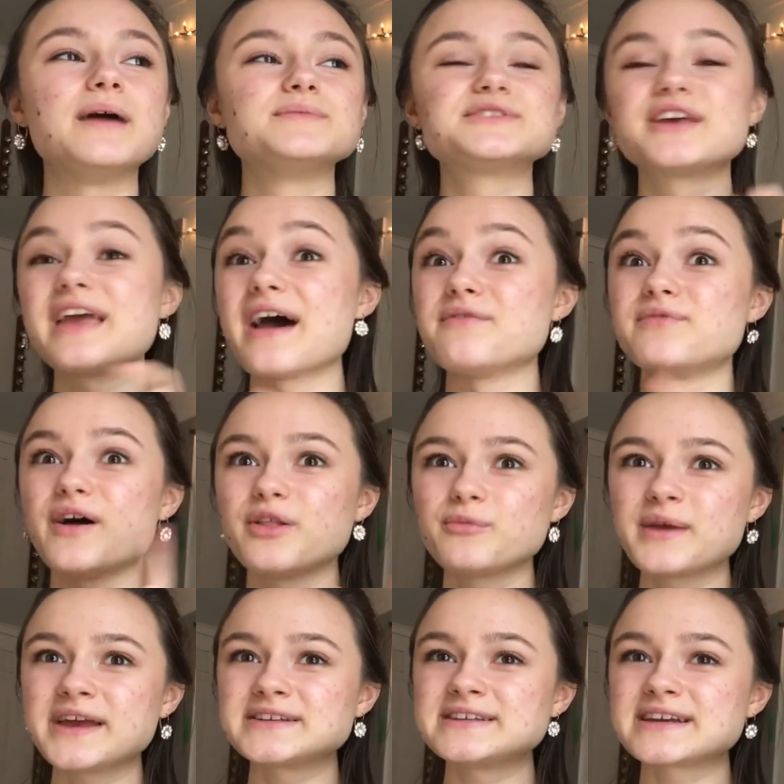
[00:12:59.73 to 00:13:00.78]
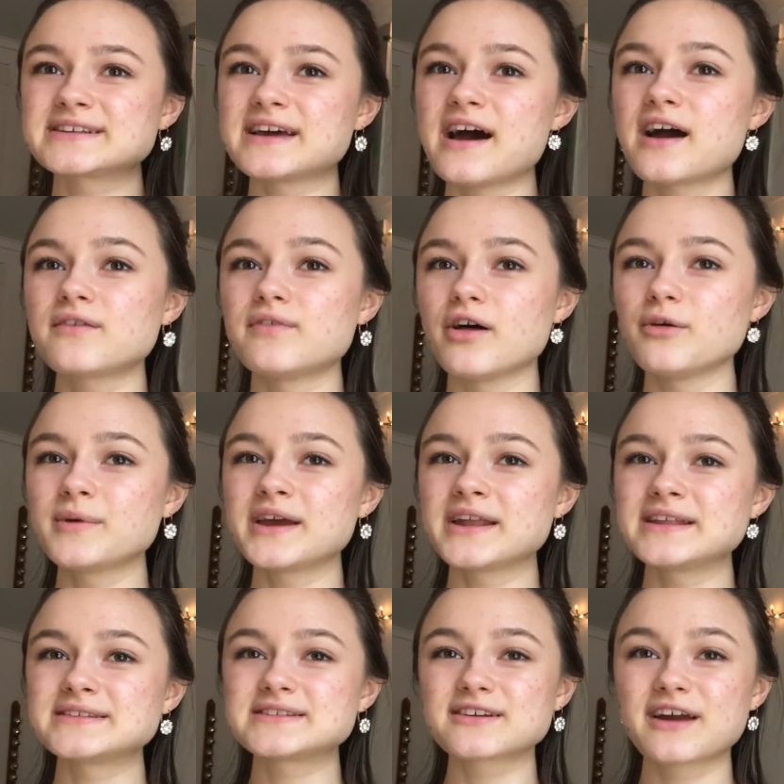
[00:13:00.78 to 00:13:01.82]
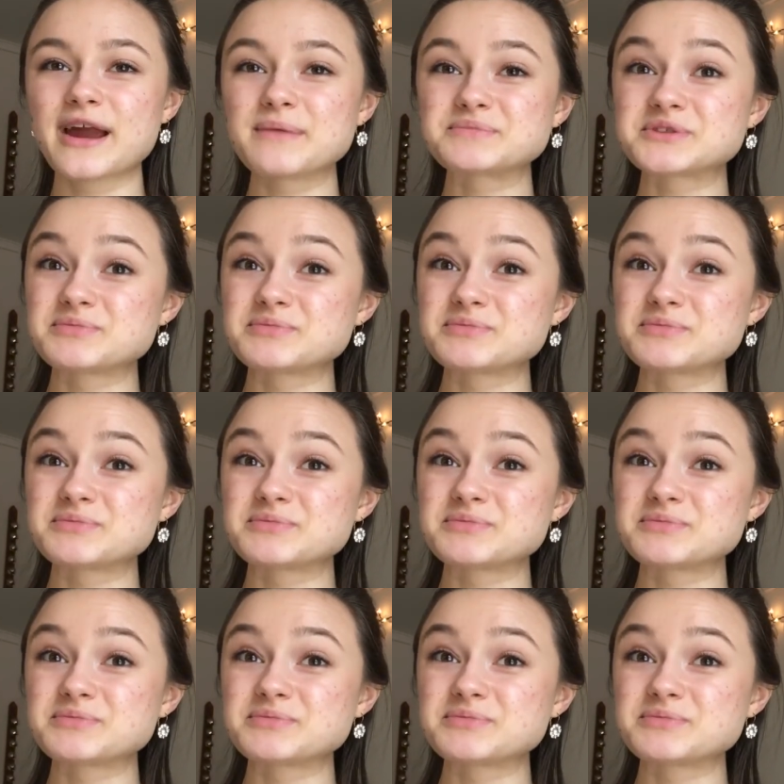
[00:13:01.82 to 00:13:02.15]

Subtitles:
So yeah, follow me on TikTok, follow me on Instagram,